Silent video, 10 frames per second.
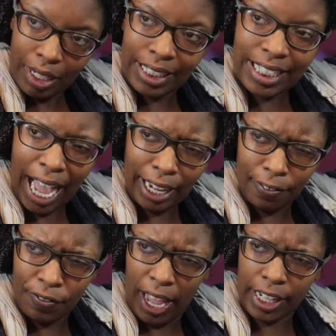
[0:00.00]
side
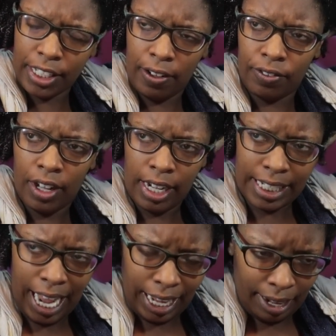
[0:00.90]
effects of
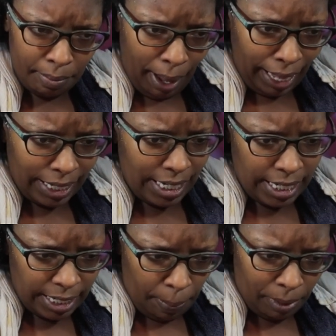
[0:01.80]
taking
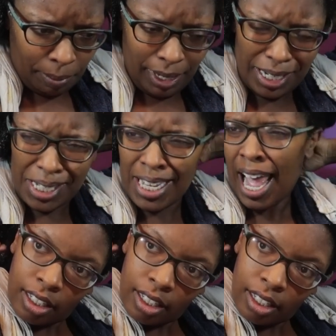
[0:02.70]
biotin supplements.